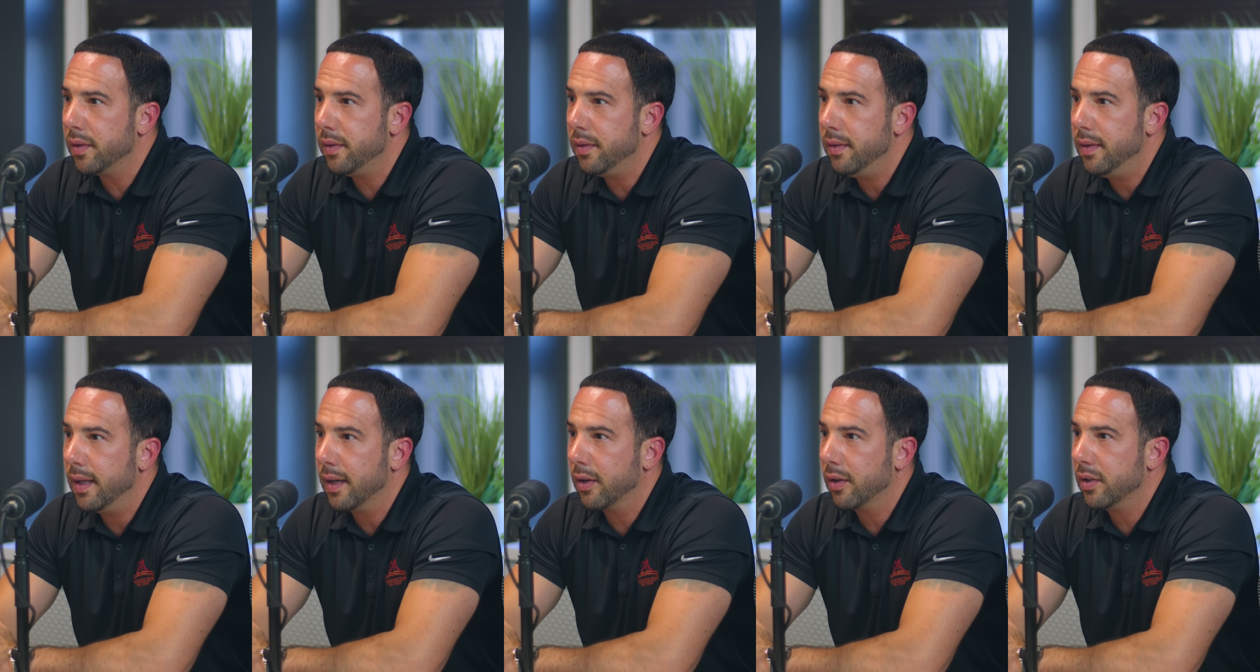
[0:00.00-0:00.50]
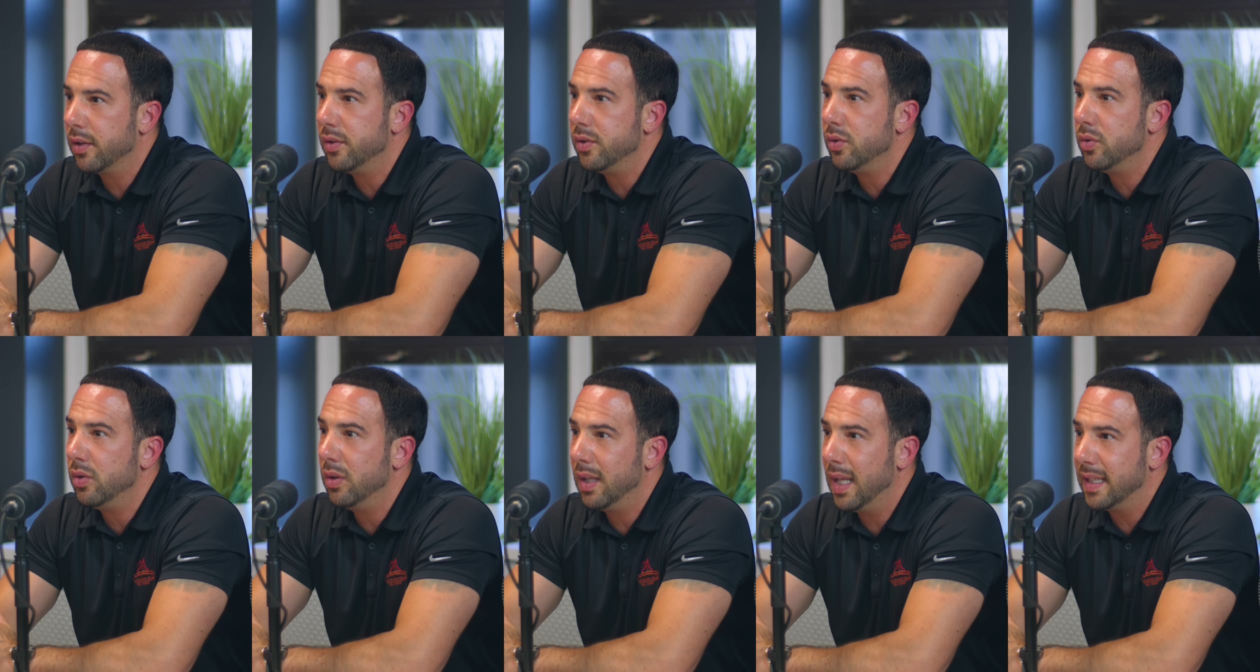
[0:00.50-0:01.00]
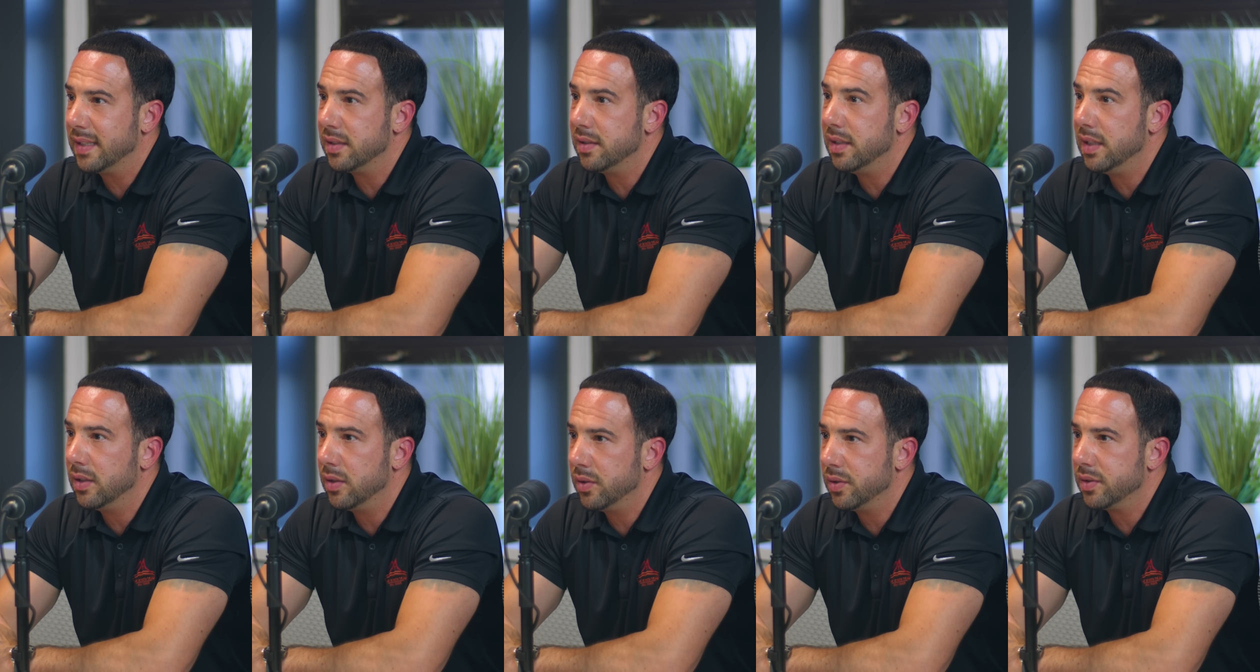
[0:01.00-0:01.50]
they're gonna do less
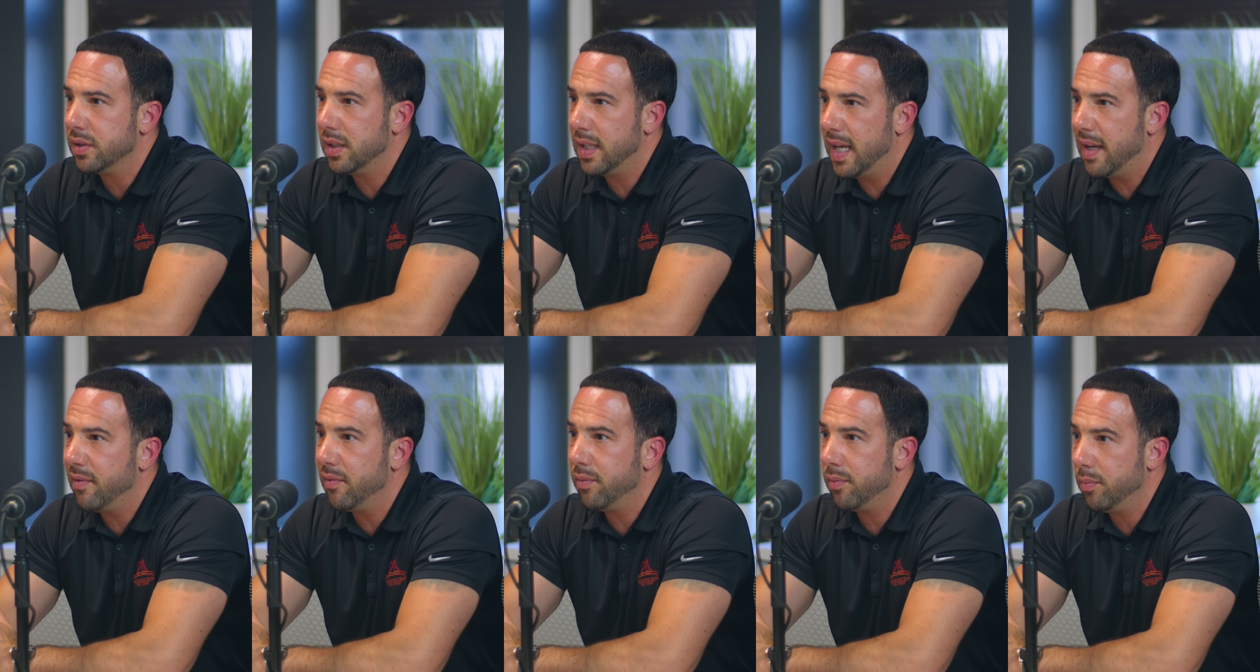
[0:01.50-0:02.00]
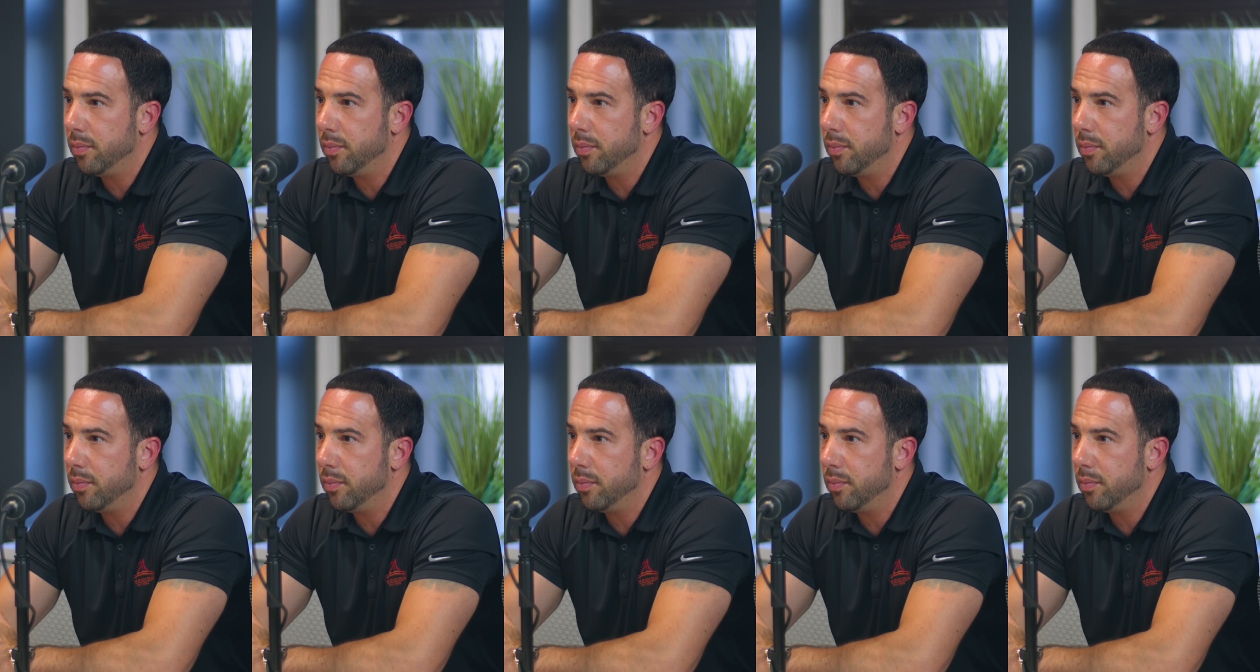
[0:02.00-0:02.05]
deals and have